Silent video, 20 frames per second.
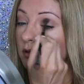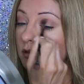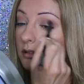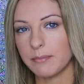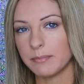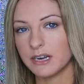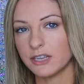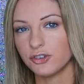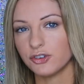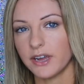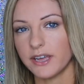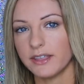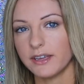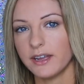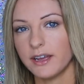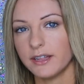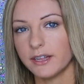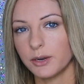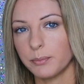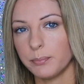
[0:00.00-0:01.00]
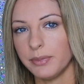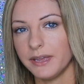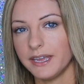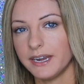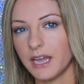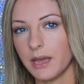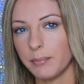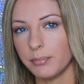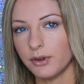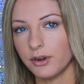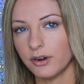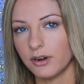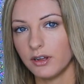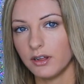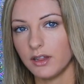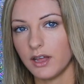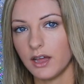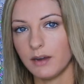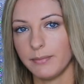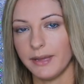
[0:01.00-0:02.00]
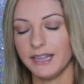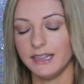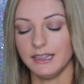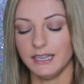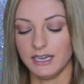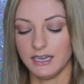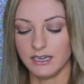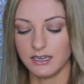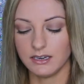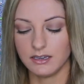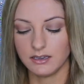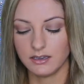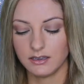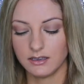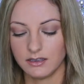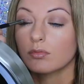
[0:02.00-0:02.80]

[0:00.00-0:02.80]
I'm going to try the color Pinup Girl on my lid.